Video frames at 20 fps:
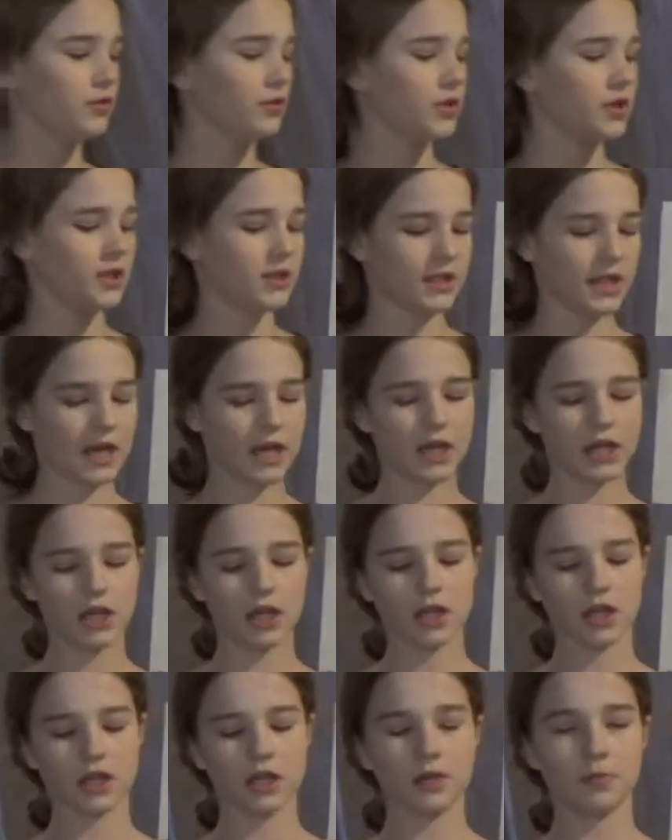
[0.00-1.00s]
is take
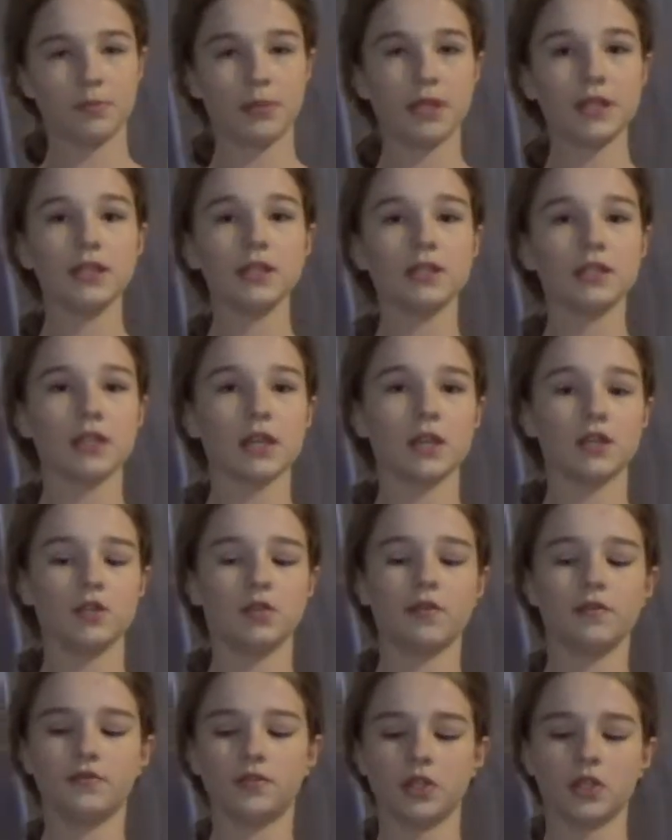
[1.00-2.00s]
the piece that you
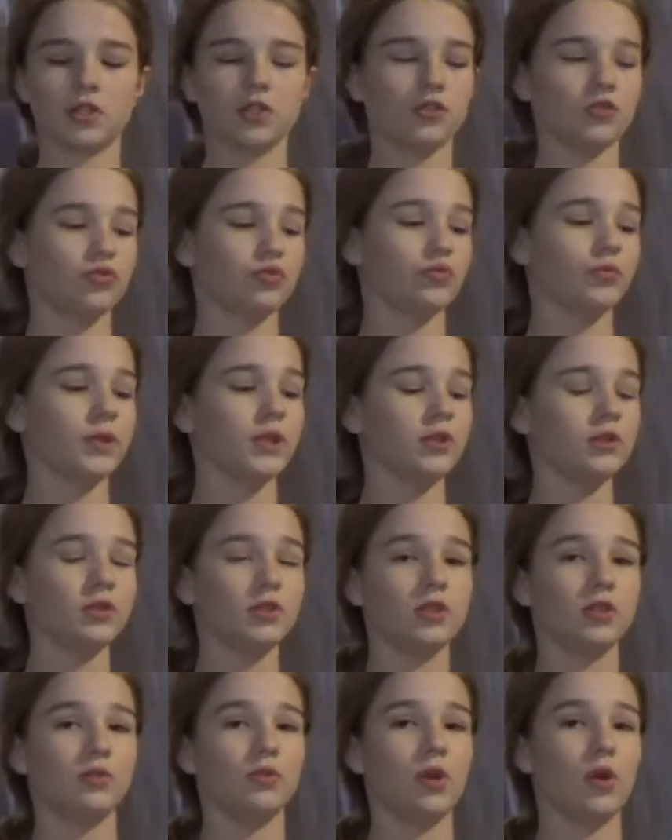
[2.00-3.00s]
have just drilled
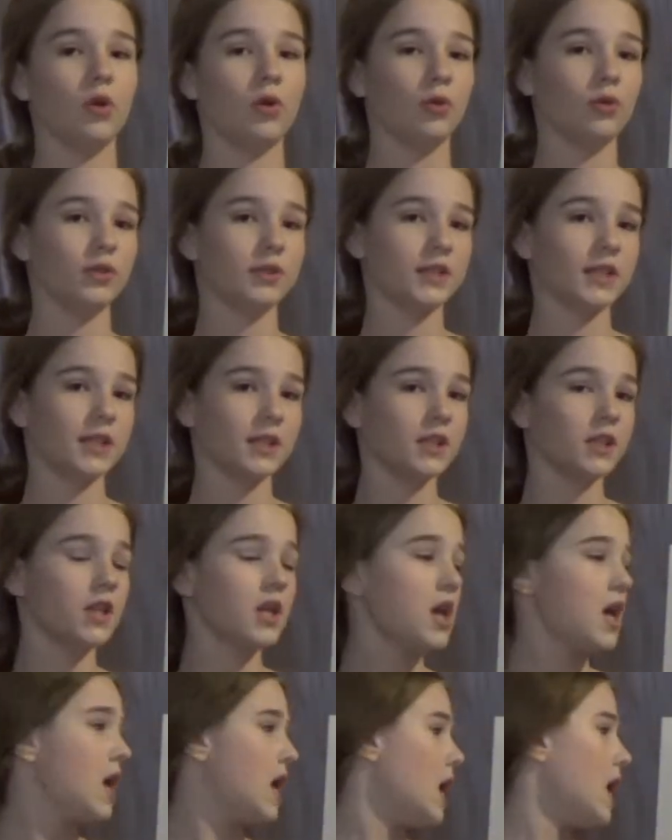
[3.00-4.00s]
two holes in
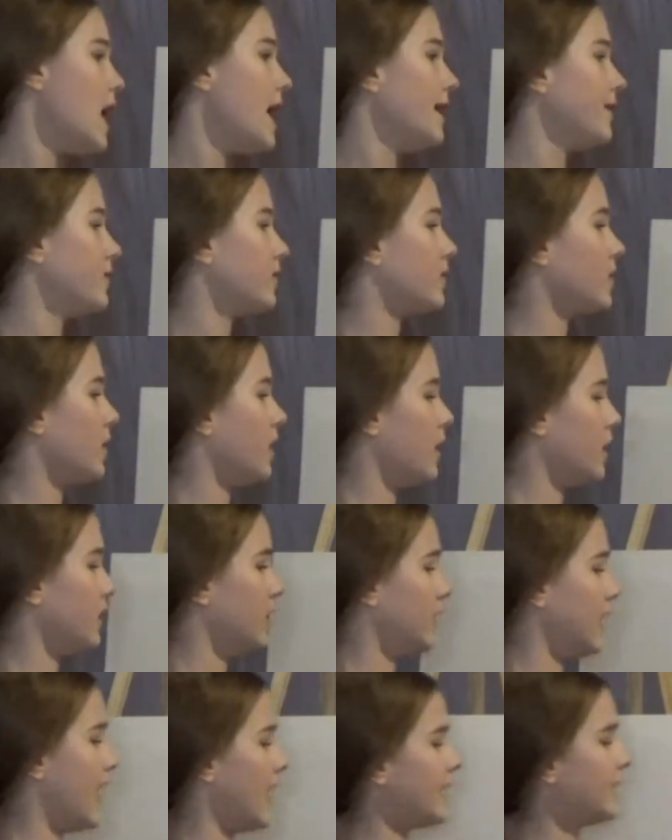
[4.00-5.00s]
and you're going to
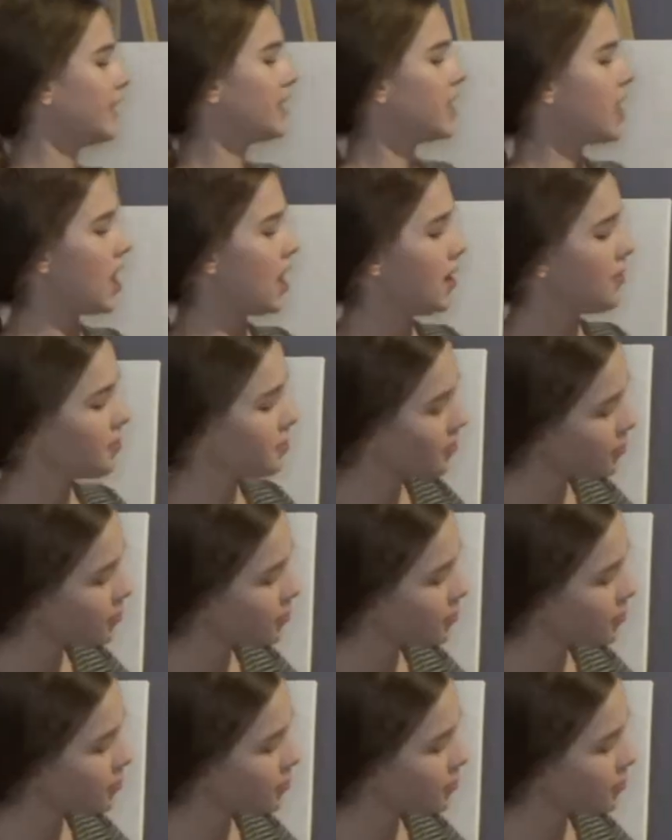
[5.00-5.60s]
line it up